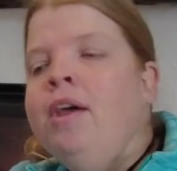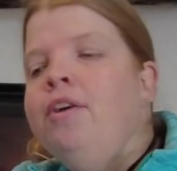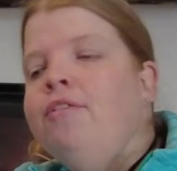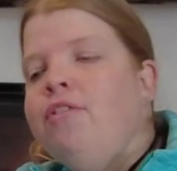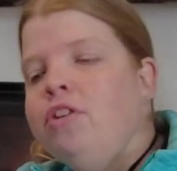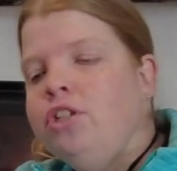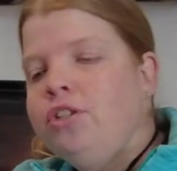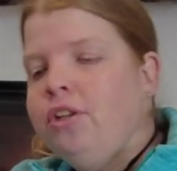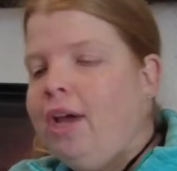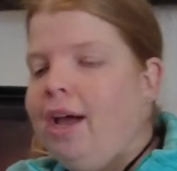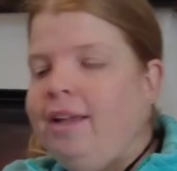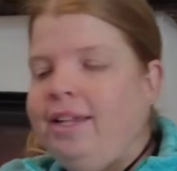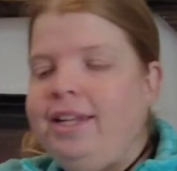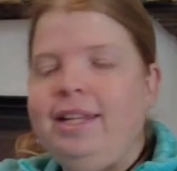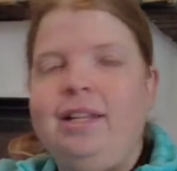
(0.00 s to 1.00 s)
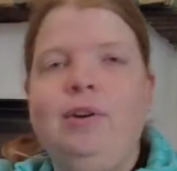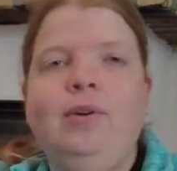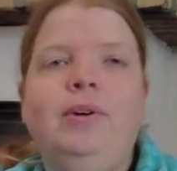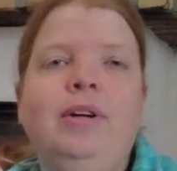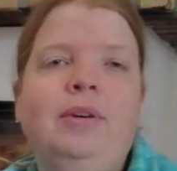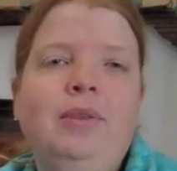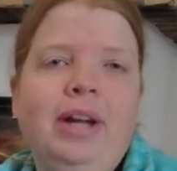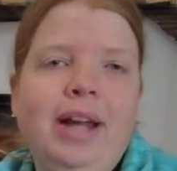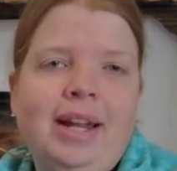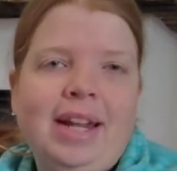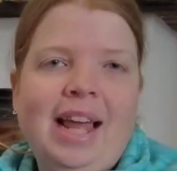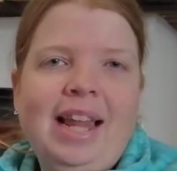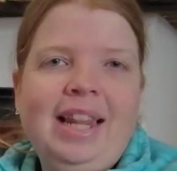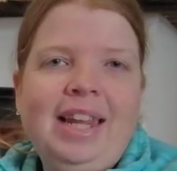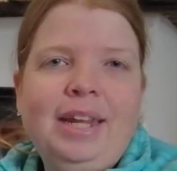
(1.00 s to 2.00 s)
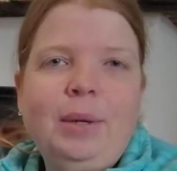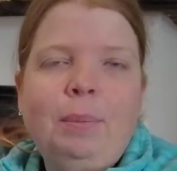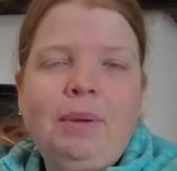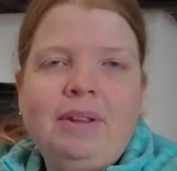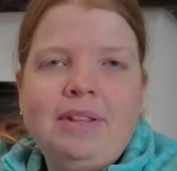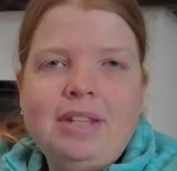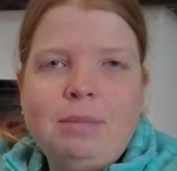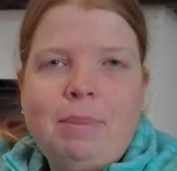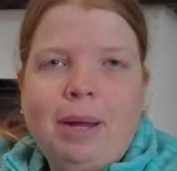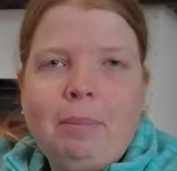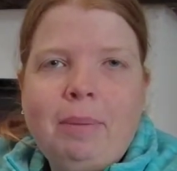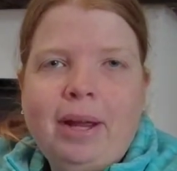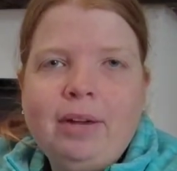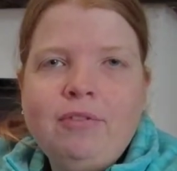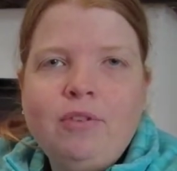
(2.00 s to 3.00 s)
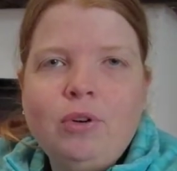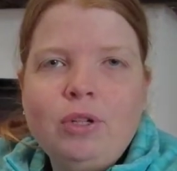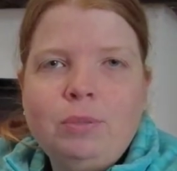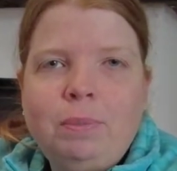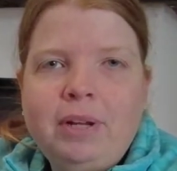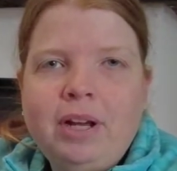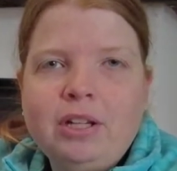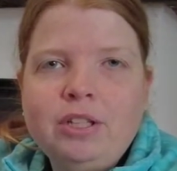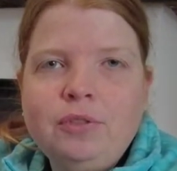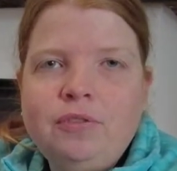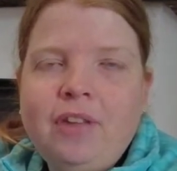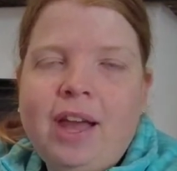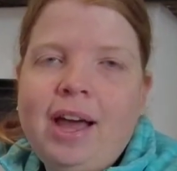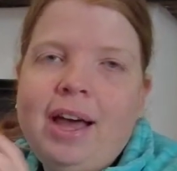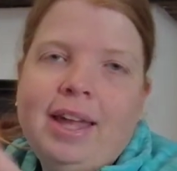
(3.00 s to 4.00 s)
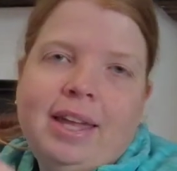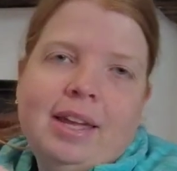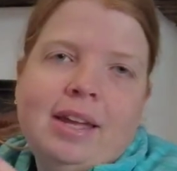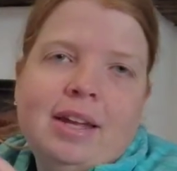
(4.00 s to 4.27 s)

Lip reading: First, I did regret a little bit this backpack, of course, because of the high